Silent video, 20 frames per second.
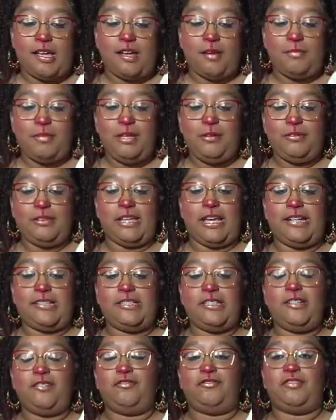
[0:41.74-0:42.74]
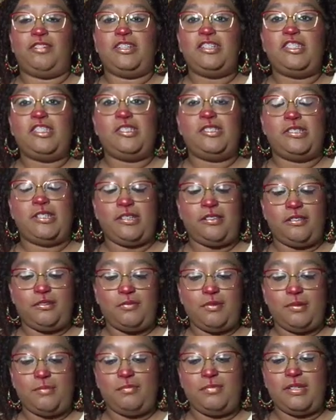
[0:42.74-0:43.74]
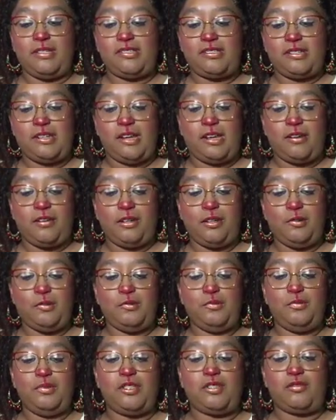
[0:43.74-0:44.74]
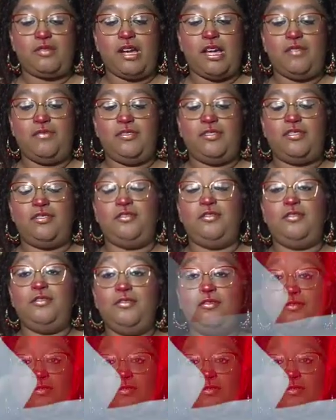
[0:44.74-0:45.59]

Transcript: He was actually a French Jesuit missionary who would travel to New